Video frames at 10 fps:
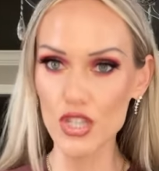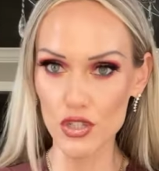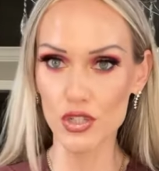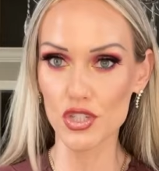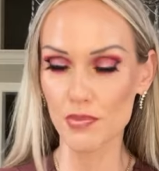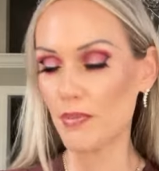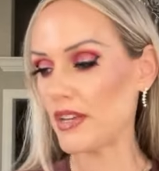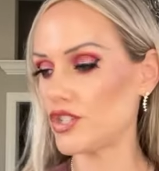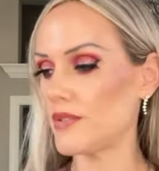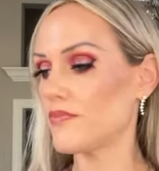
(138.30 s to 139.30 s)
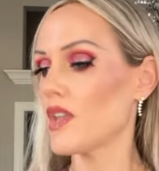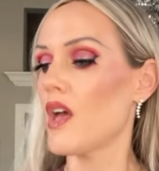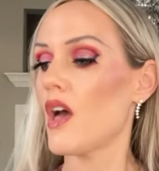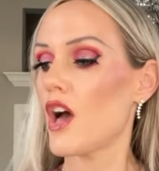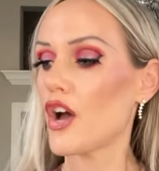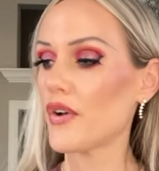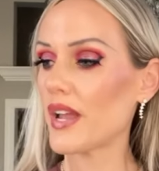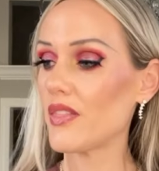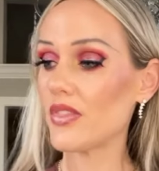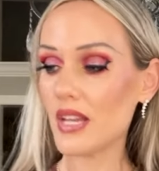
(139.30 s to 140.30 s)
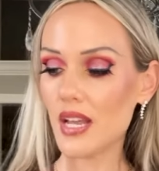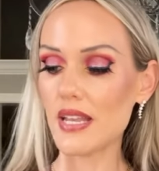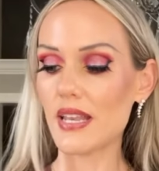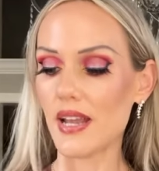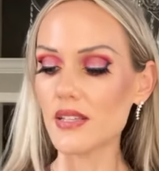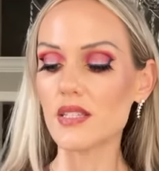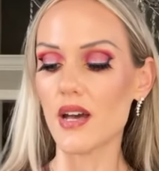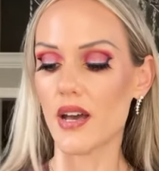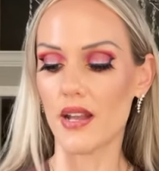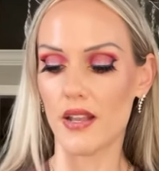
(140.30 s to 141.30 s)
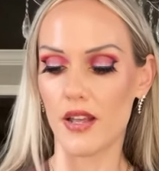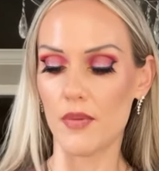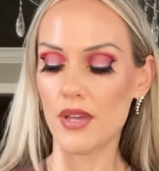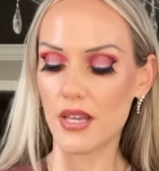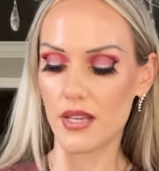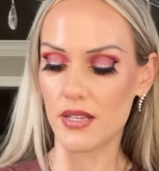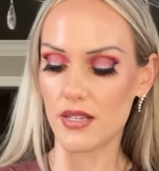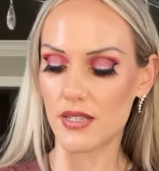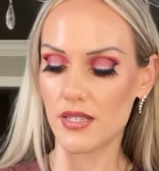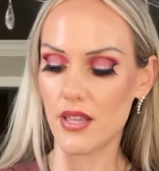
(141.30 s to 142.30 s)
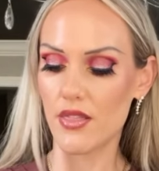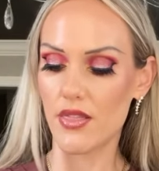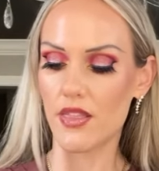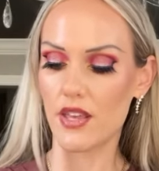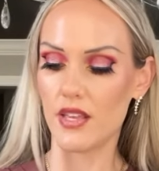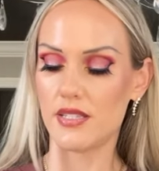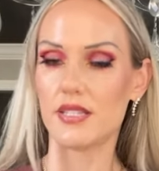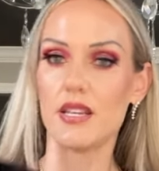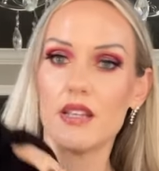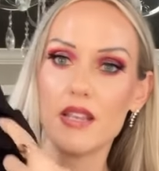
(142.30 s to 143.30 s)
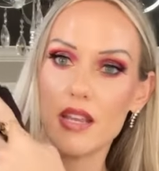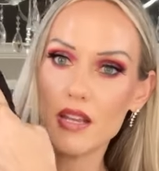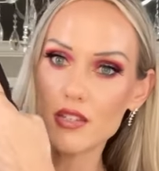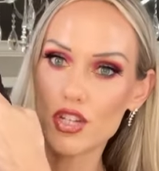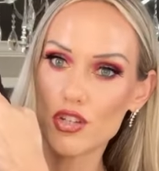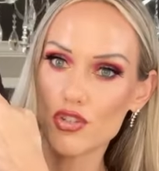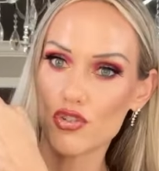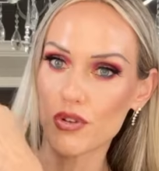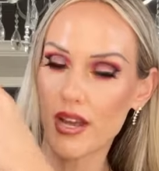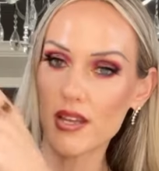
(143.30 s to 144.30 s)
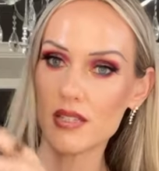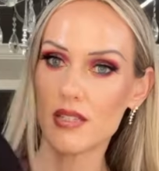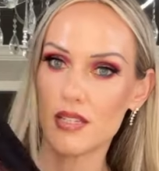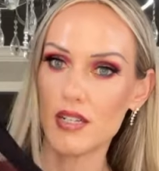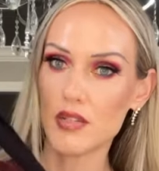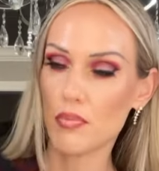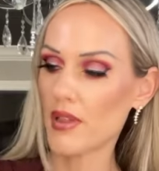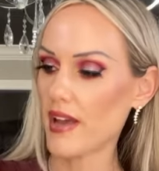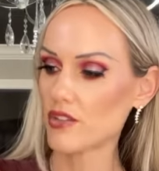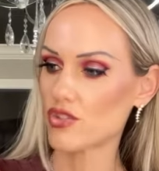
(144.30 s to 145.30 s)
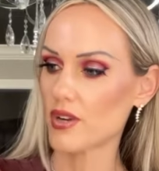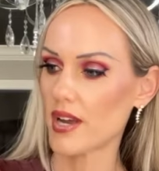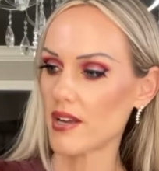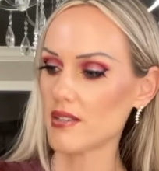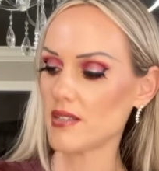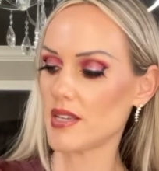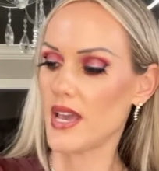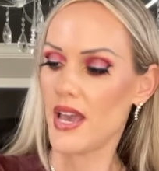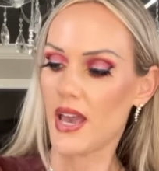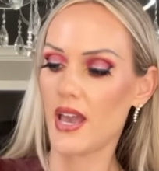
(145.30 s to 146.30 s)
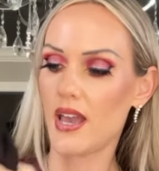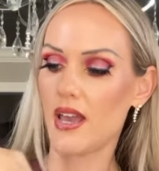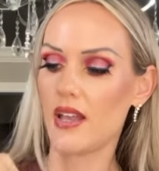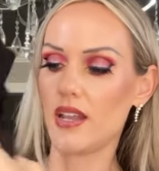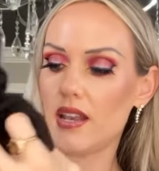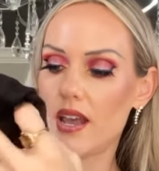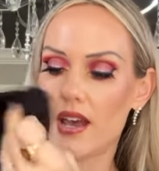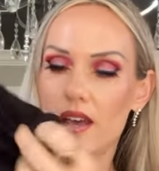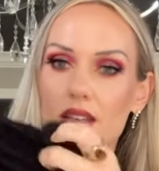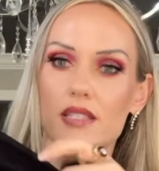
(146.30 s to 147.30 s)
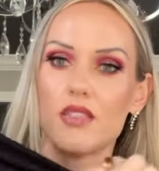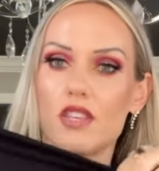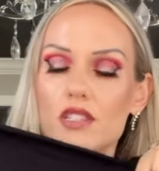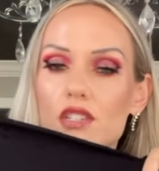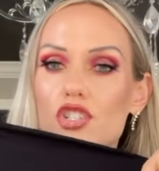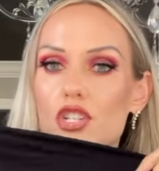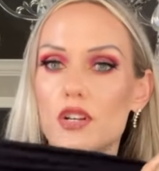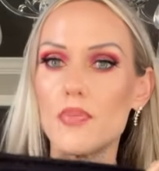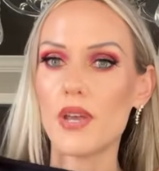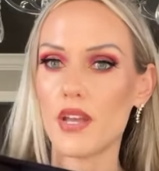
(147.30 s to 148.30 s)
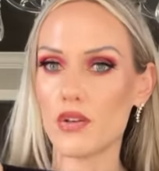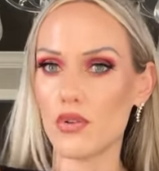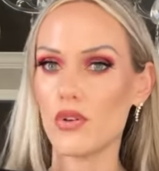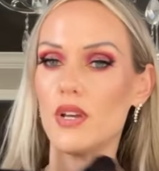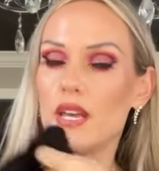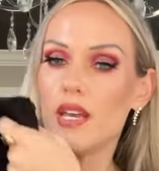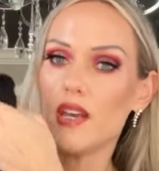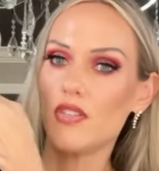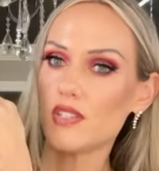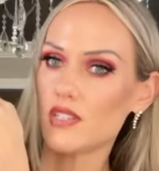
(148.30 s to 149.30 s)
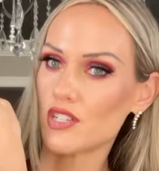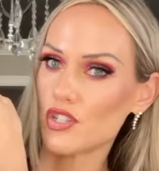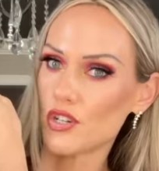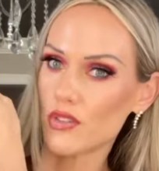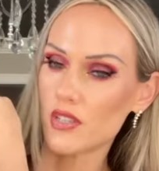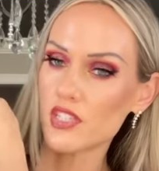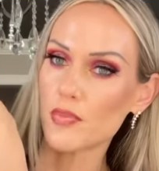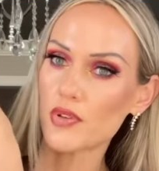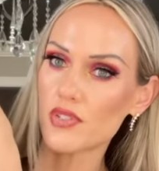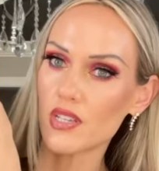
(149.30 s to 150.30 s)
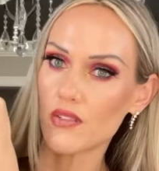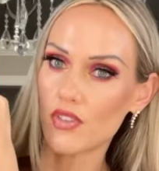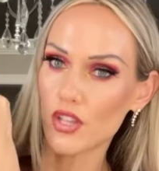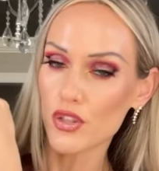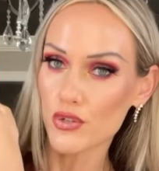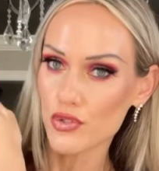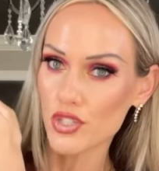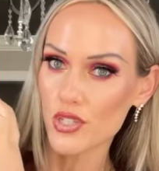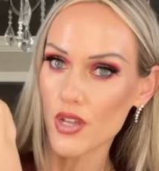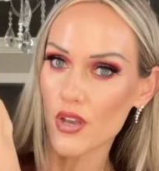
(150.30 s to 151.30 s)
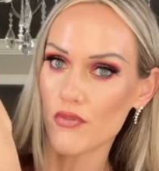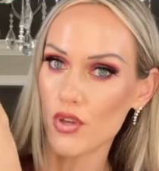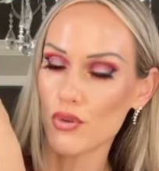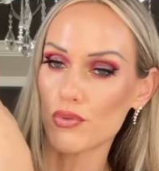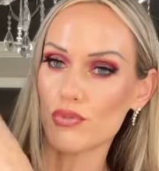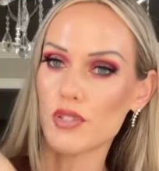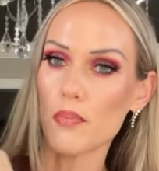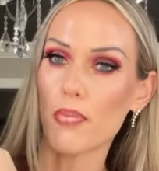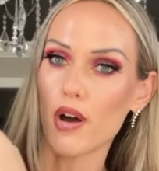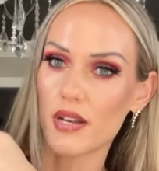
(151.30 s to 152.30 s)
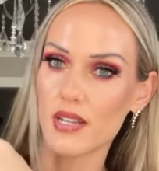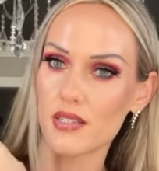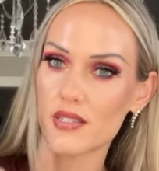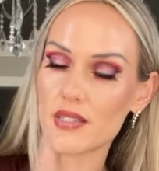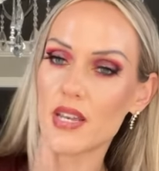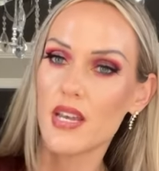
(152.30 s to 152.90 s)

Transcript: So just be patient. All right, the next item is this knit dress, knit black dress. And it has this sheer panel in the center that's supposed to give the illusion of those bodice